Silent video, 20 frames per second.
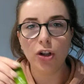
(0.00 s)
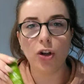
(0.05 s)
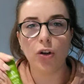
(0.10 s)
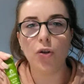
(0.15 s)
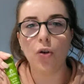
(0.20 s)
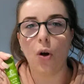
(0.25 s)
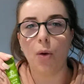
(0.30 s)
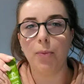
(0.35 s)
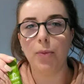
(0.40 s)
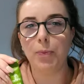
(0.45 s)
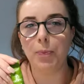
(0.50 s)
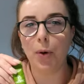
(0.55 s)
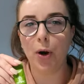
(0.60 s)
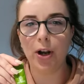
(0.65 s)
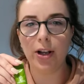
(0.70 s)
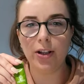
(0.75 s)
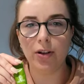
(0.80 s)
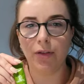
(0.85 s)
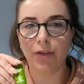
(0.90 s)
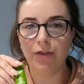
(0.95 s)
You're not
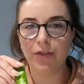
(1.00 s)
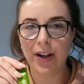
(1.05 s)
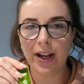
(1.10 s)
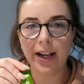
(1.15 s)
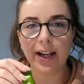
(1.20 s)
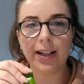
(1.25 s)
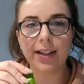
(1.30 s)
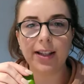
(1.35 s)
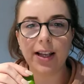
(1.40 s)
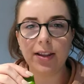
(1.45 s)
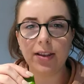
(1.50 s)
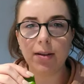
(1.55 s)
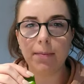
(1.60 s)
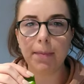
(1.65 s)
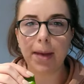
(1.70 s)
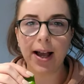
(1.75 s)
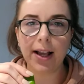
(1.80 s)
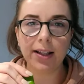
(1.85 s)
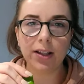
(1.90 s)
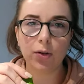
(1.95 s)
putting your fingers in the
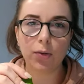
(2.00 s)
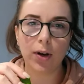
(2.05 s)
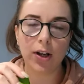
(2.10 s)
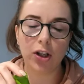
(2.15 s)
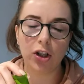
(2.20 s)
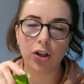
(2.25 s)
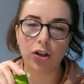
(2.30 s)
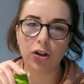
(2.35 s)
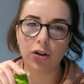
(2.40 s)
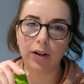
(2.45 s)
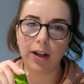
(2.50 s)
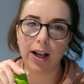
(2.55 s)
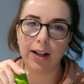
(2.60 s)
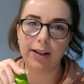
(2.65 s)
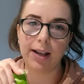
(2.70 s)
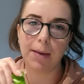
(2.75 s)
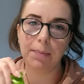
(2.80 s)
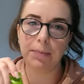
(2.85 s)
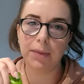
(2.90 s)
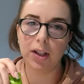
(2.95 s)
mask, which you do get
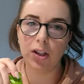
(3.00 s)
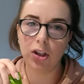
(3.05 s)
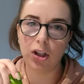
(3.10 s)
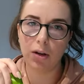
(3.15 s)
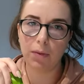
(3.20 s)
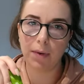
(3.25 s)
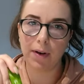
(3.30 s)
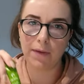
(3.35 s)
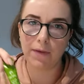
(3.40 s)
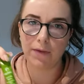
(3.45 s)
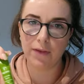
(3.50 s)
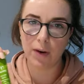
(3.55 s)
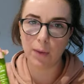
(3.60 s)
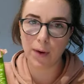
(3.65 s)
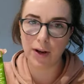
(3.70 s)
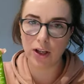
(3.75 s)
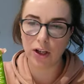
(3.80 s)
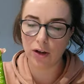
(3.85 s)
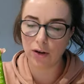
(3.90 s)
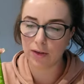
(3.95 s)
tempted to with
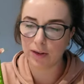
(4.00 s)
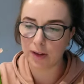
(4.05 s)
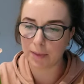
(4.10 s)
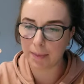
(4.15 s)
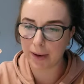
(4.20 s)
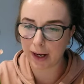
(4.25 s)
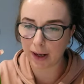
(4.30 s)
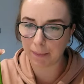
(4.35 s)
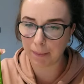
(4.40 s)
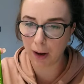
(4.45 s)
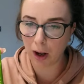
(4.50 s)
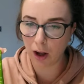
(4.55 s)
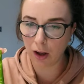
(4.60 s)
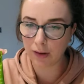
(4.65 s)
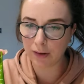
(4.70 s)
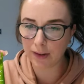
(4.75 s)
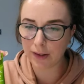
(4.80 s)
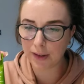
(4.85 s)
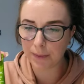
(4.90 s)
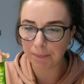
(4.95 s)
when you use the bigger
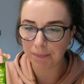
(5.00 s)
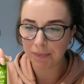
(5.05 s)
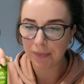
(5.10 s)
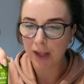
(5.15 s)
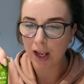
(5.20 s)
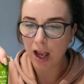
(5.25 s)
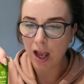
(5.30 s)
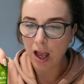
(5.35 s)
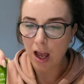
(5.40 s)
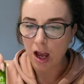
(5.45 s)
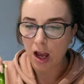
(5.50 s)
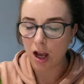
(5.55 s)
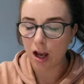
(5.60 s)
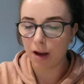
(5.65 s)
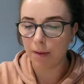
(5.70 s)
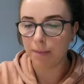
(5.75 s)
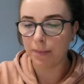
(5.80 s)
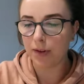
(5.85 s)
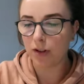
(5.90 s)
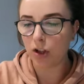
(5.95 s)
pots.
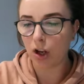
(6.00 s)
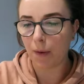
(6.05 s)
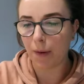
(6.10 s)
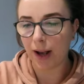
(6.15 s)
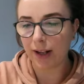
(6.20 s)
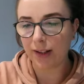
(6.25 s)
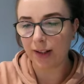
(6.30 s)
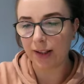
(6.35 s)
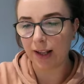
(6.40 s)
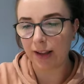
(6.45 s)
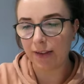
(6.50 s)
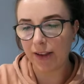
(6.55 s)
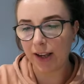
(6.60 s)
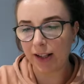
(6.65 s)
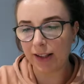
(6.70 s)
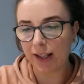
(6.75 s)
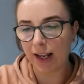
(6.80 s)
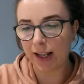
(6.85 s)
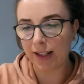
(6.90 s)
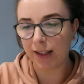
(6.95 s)
So as I say,
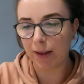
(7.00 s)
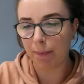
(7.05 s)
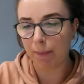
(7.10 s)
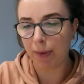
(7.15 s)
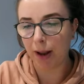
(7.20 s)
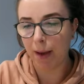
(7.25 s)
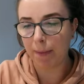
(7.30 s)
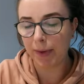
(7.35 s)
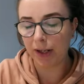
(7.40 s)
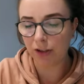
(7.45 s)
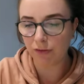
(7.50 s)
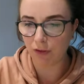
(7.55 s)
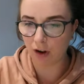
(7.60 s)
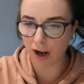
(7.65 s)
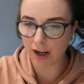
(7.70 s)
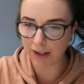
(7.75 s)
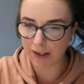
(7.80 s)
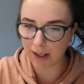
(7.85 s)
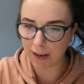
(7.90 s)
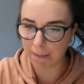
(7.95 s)
this is the blemish
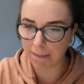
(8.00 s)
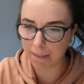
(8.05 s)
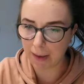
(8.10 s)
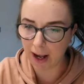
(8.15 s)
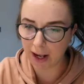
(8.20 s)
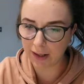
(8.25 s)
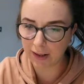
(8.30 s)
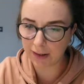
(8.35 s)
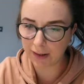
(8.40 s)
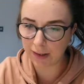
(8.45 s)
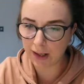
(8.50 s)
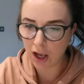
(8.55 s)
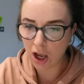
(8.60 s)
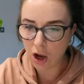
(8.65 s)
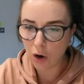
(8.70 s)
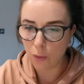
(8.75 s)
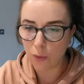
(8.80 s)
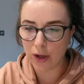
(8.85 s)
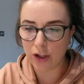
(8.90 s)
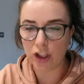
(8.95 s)
fighting mask,
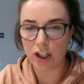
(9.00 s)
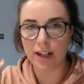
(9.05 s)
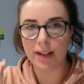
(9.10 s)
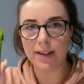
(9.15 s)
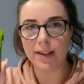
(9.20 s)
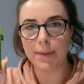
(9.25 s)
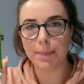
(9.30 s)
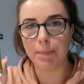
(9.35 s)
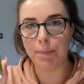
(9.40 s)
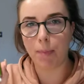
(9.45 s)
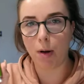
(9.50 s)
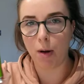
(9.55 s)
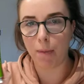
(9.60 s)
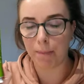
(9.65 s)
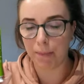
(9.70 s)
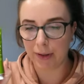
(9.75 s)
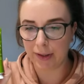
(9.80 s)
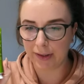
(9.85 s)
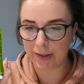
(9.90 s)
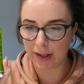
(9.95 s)
which is
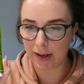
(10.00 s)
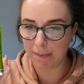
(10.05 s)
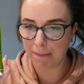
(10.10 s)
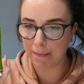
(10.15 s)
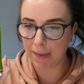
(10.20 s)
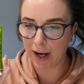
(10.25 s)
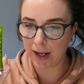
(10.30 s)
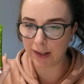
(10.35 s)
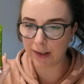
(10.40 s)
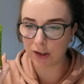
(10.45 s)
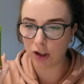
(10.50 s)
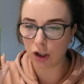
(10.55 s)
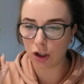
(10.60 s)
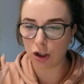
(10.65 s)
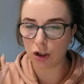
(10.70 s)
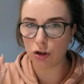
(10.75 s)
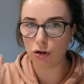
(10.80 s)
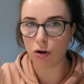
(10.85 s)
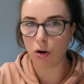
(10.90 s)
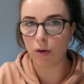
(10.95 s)
spot busting mask to
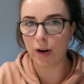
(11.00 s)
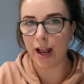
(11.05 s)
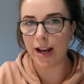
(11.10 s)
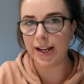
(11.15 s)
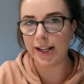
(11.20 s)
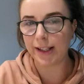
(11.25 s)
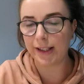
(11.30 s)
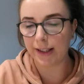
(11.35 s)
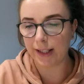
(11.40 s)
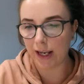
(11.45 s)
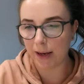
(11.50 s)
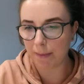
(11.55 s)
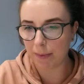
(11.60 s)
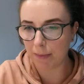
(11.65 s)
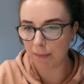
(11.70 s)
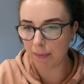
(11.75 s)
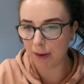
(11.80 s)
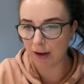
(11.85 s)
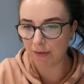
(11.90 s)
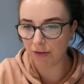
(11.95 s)
control any
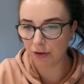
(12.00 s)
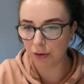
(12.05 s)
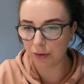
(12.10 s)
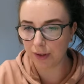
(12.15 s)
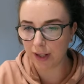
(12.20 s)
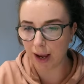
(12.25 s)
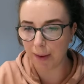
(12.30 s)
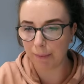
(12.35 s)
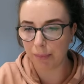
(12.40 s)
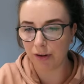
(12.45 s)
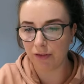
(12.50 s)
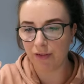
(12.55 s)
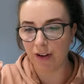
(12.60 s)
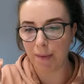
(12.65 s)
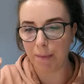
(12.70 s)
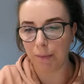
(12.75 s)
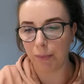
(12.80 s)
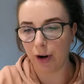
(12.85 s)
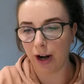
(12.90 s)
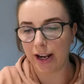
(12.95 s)
sebum levels and
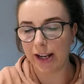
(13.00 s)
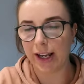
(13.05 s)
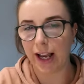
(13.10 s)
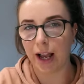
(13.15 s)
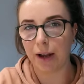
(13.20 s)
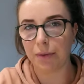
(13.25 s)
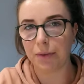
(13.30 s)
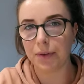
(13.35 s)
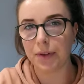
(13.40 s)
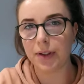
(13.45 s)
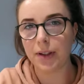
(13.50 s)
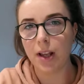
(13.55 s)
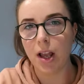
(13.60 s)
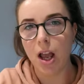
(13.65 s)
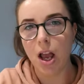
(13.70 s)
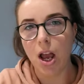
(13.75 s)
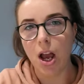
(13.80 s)
prevent breakouts.